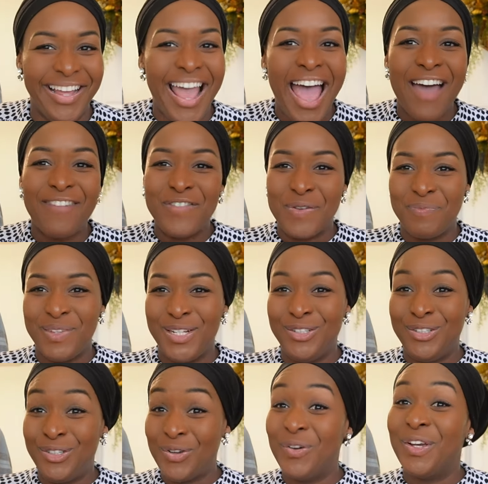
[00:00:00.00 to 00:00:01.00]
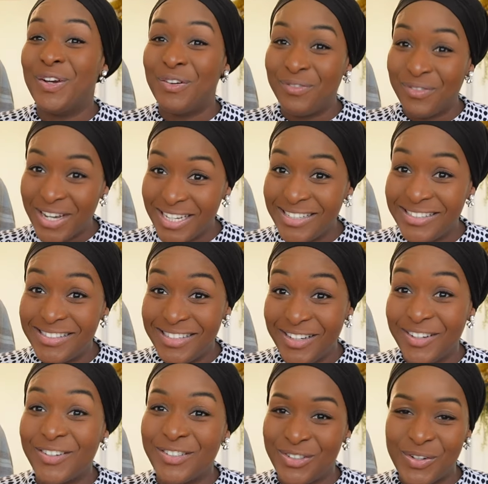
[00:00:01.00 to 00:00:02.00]
having been sewing on my
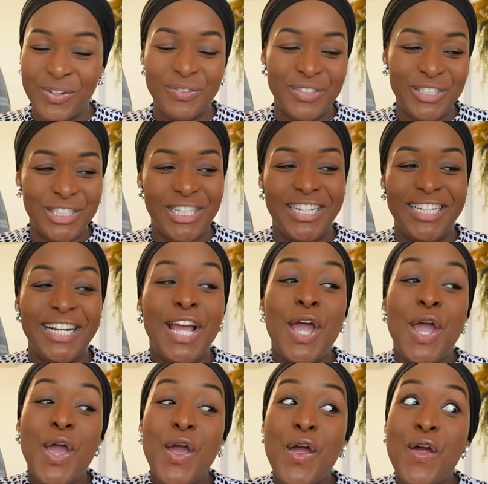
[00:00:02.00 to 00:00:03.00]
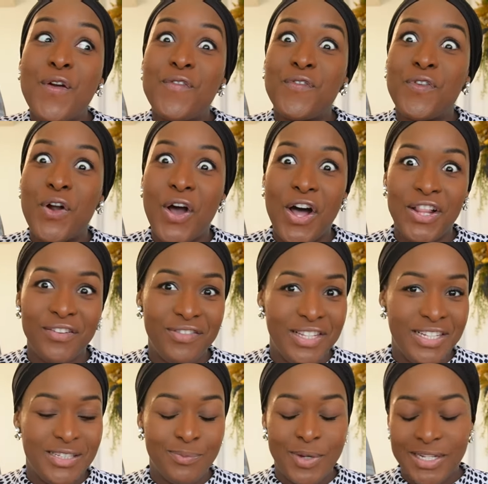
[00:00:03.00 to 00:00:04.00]
Singer sewing machine for all of
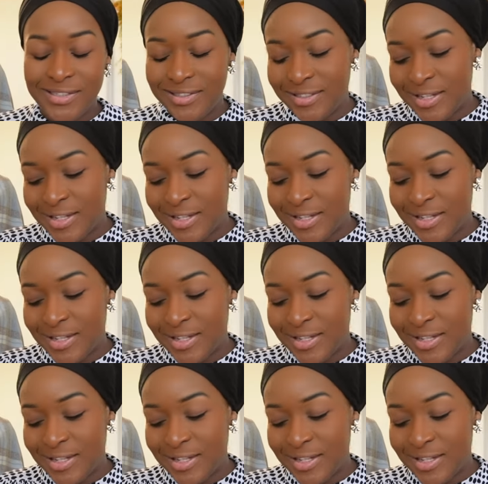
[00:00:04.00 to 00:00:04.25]
these months.